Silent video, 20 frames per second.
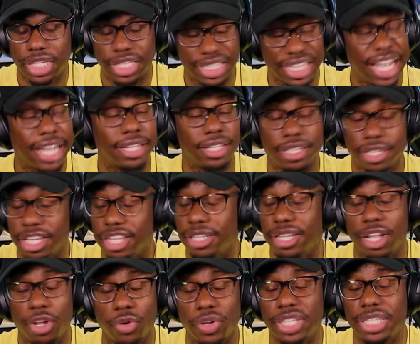Exactly.
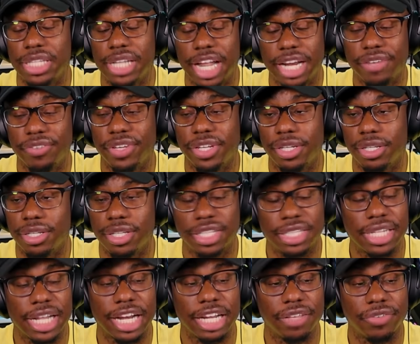It, no, it's not even.
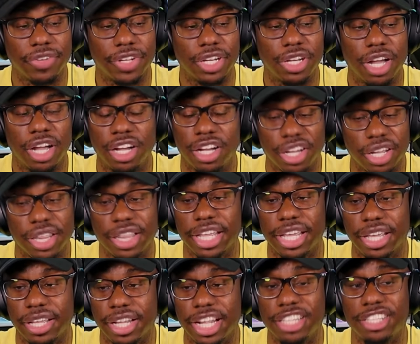It's not even a good
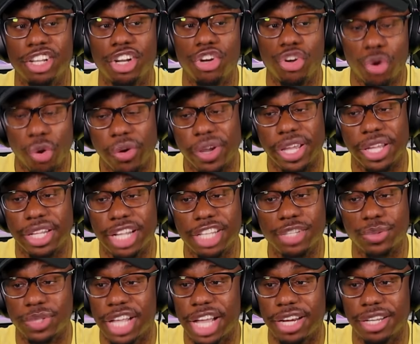thing. That's annoying.
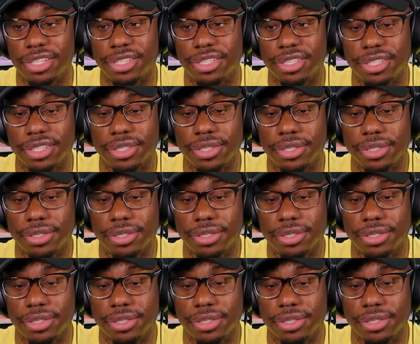That's what that is.